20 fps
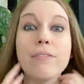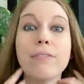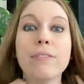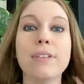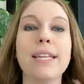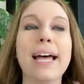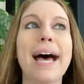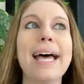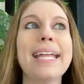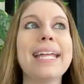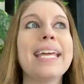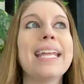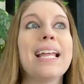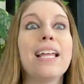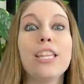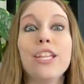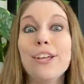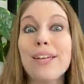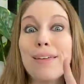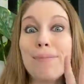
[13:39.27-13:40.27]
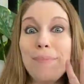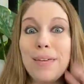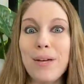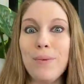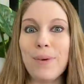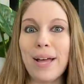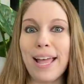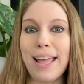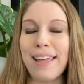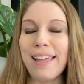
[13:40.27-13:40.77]
not in a look at me
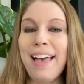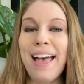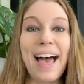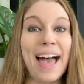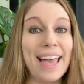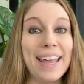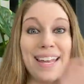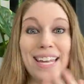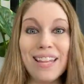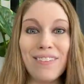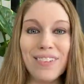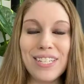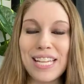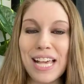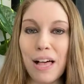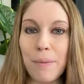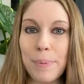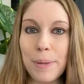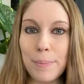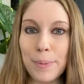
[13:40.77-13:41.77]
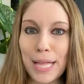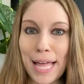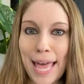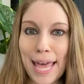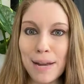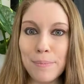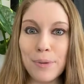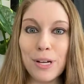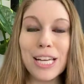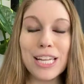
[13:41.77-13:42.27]
way. I didn't even tell people I
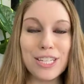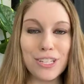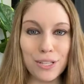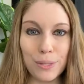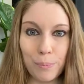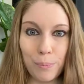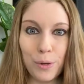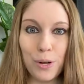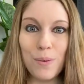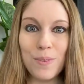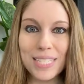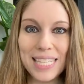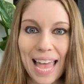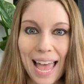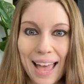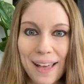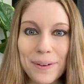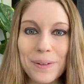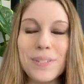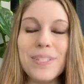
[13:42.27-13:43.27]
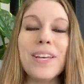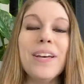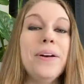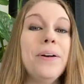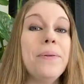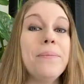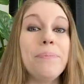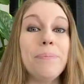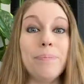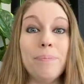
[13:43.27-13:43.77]
had a book until the book was out.
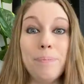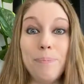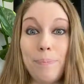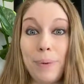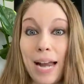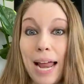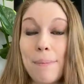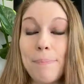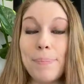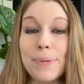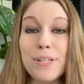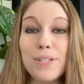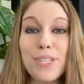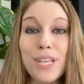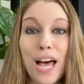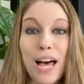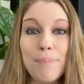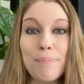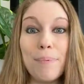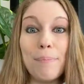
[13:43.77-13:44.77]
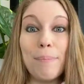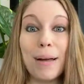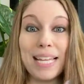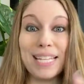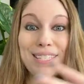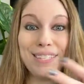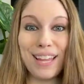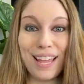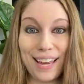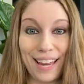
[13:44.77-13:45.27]
But I built up my
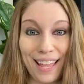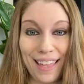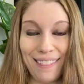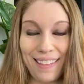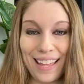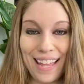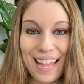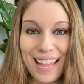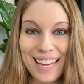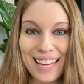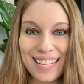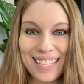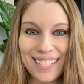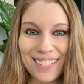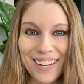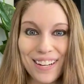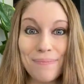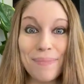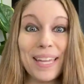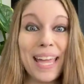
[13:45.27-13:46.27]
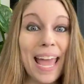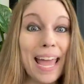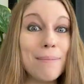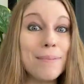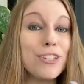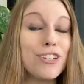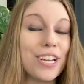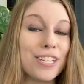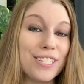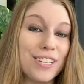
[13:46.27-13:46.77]
standing in the industry, became
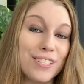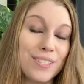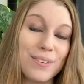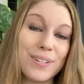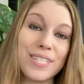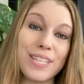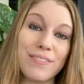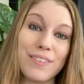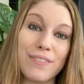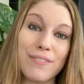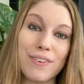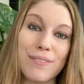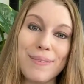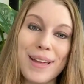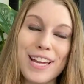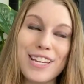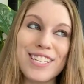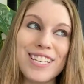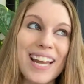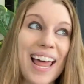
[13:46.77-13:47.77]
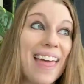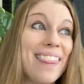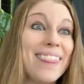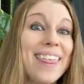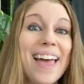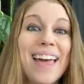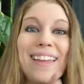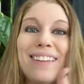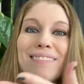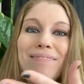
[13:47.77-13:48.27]
a trusted source of information, and
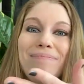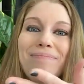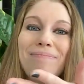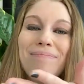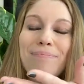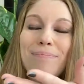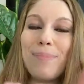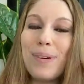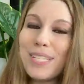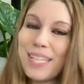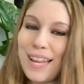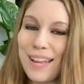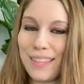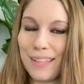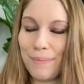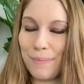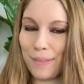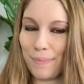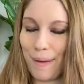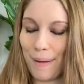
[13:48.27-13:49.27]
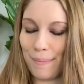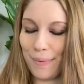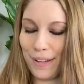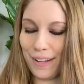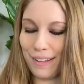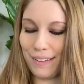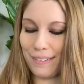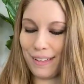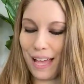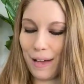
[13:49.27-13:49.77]
then presented them with my
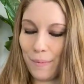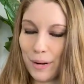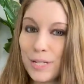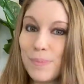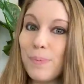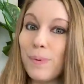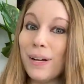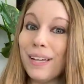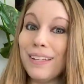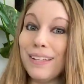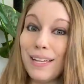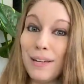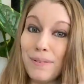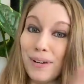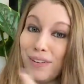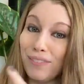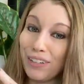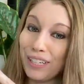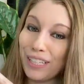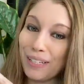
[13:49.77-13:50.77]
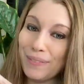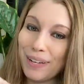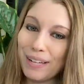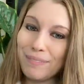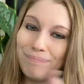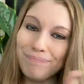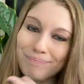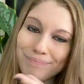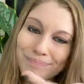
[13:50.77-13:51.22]
book, at which point it went really well.